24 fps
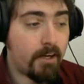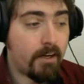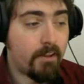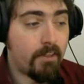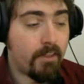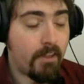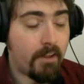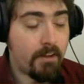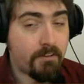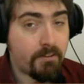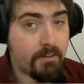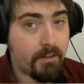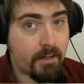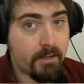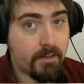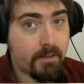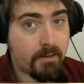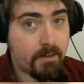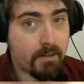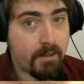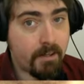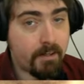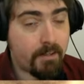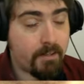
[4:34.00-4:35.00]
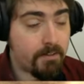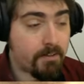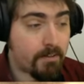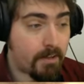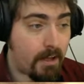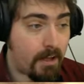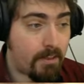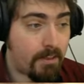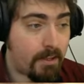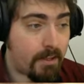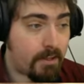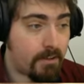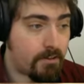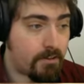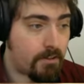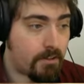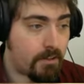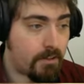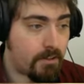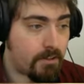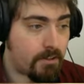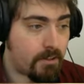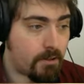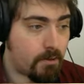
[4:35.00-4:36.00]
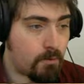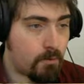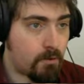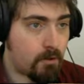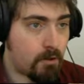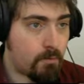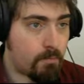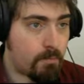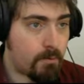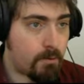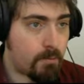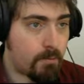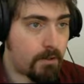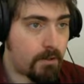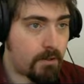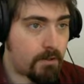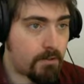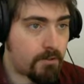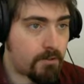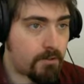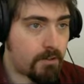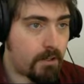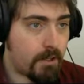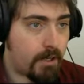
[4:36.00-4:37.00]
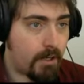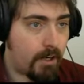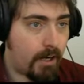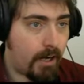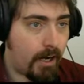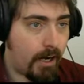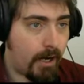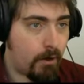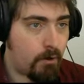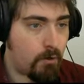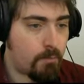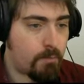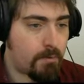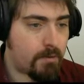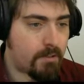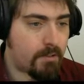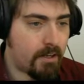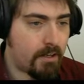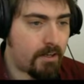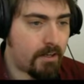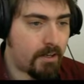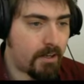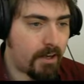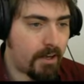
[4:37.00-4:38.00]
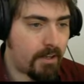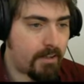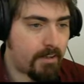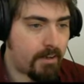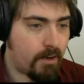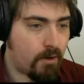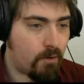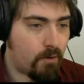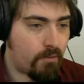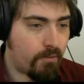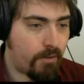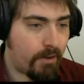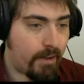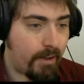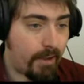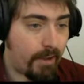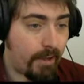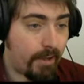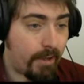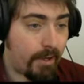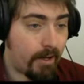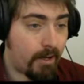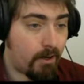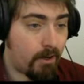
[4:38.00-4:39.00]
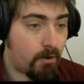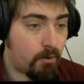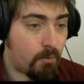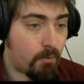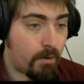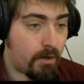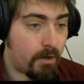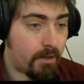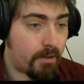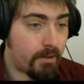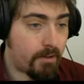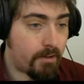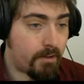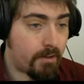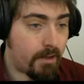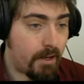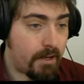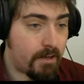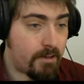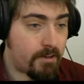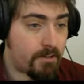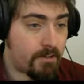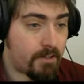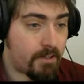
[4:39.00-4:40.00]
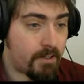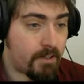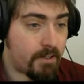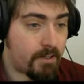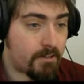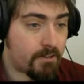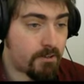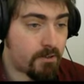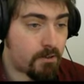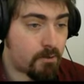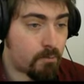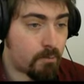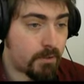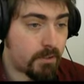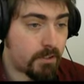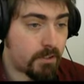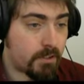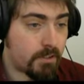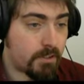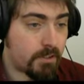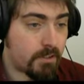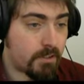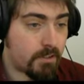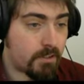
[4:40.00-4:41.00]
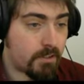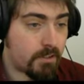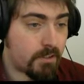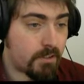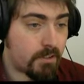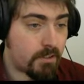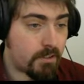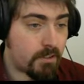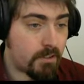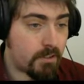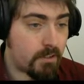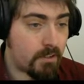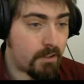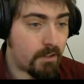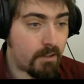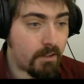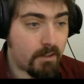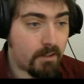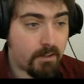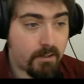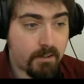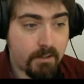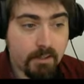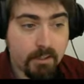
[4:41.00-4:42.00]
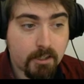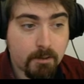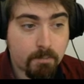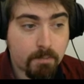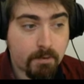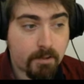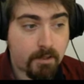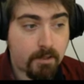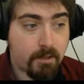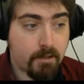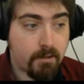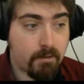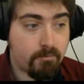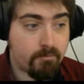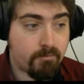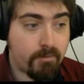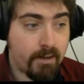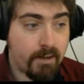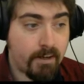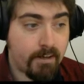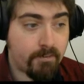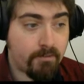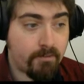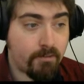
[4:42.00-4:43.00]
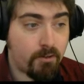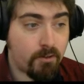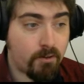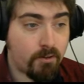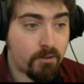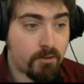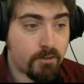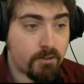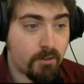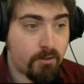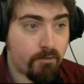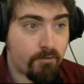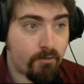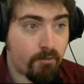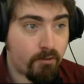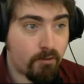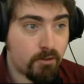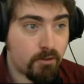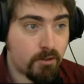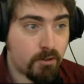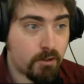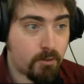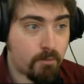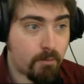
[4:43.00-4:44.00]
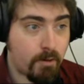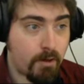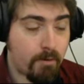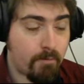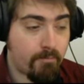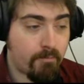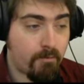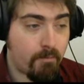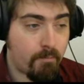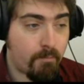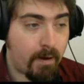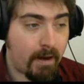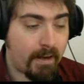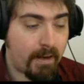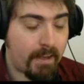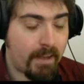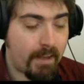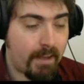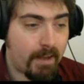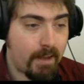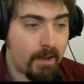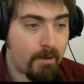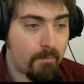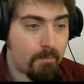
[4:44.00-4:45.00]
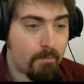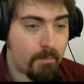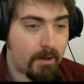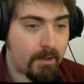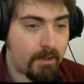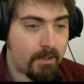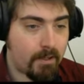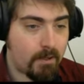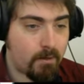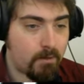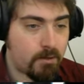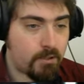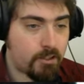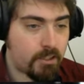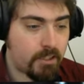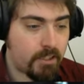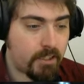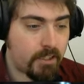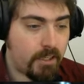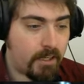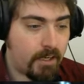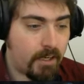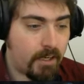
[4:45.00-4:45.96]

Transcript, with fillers: That said, he does get the engineer, so it could be worse. I would be sending it over here, where the engineers would need to be reinforced all the way from back here by Yojih.